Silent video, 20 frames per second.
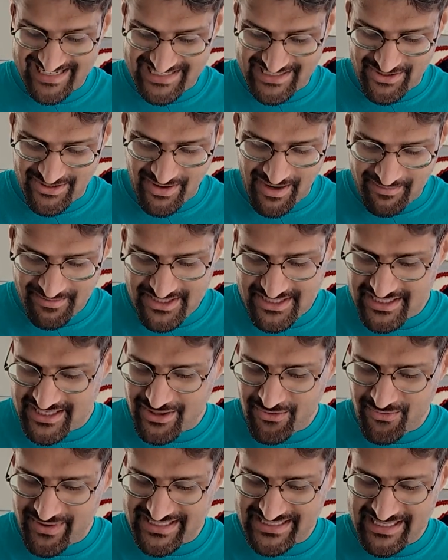So I'm just
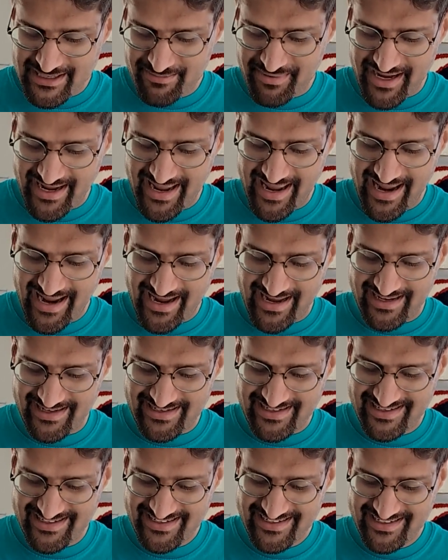gonna whisk it by hand